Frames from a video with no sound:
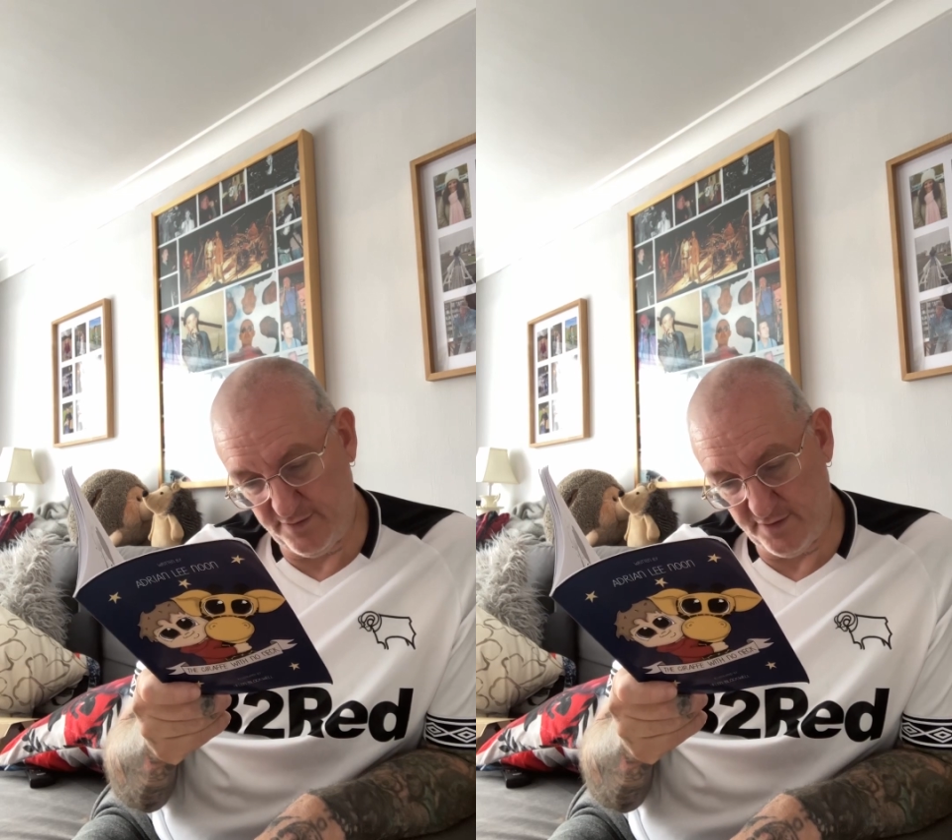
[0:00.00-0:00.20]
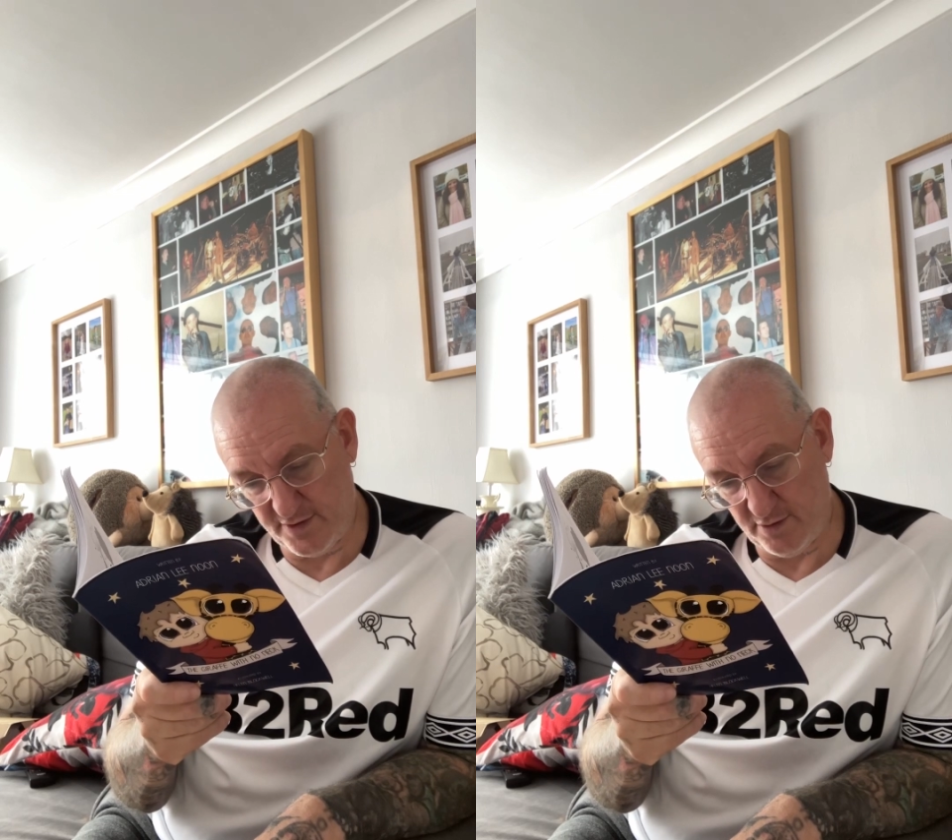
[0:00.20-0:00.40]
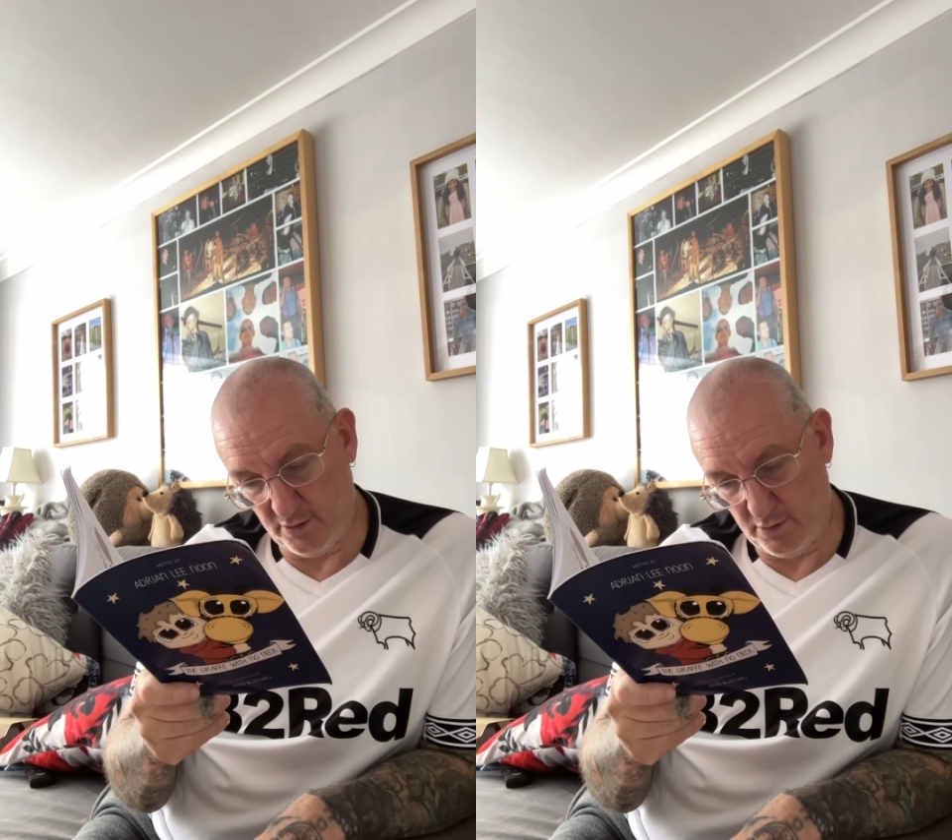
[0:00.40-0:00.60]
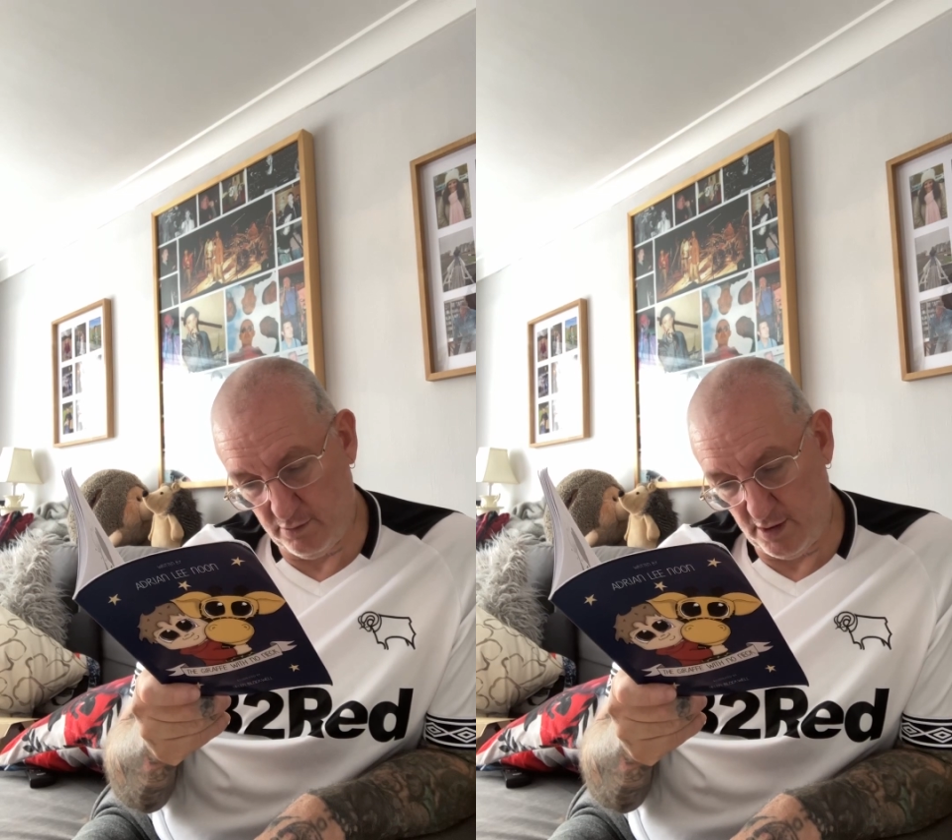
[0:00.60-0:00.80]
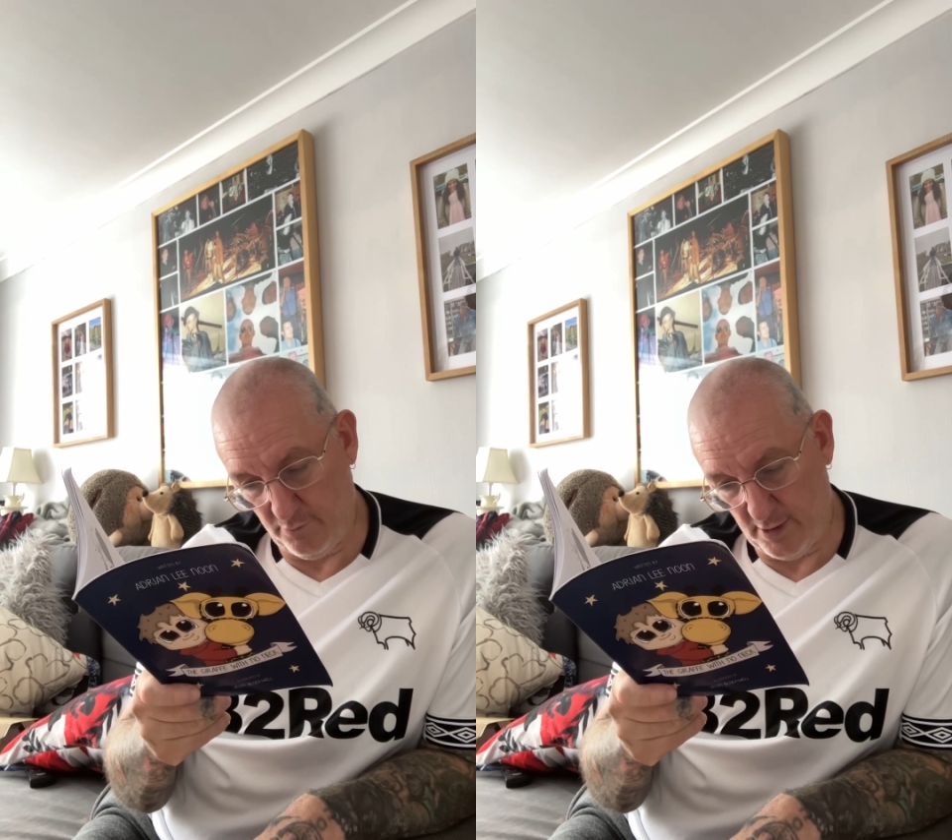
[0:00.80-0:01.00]
that's not
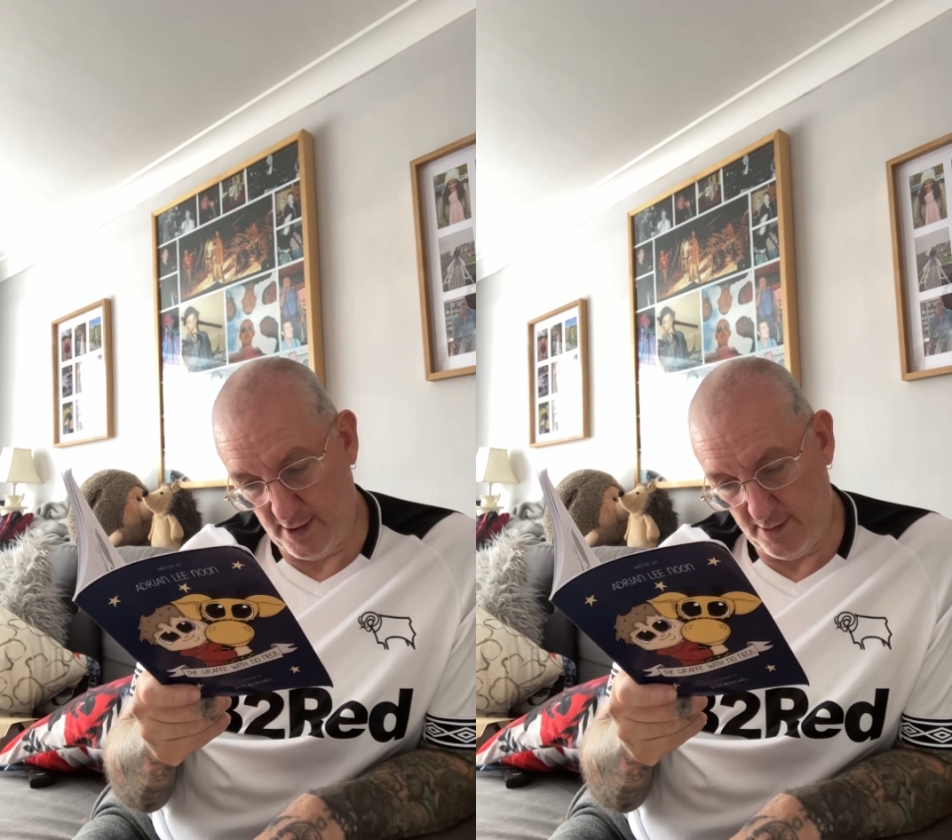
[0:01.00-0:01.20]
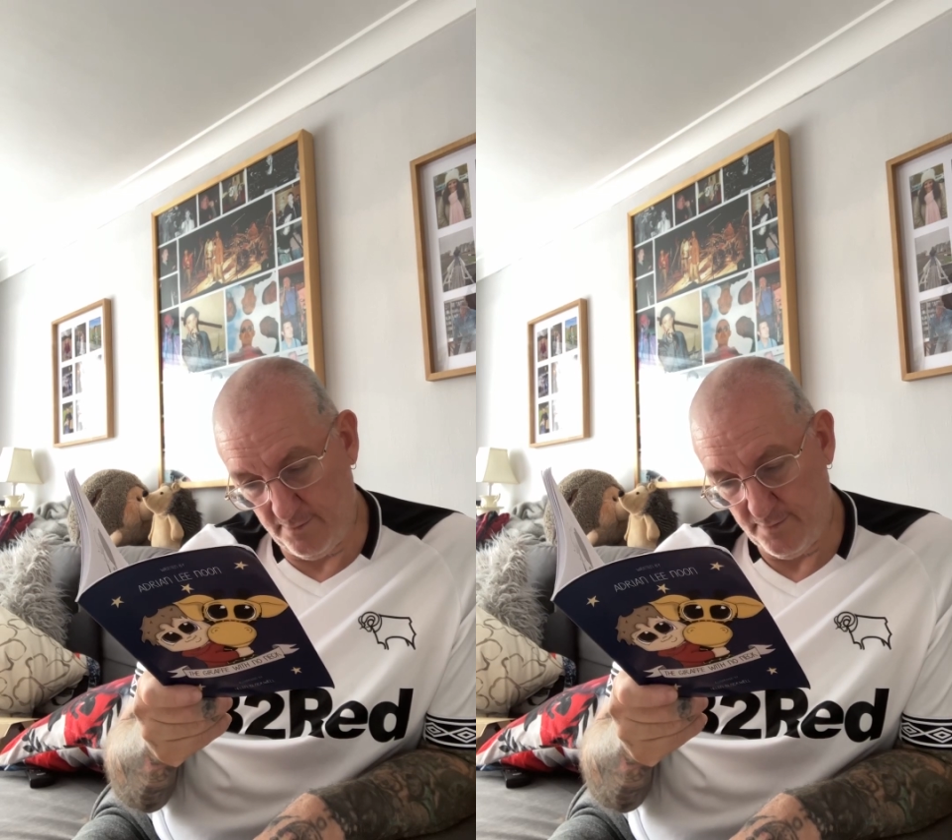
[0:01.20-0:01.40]
quite right.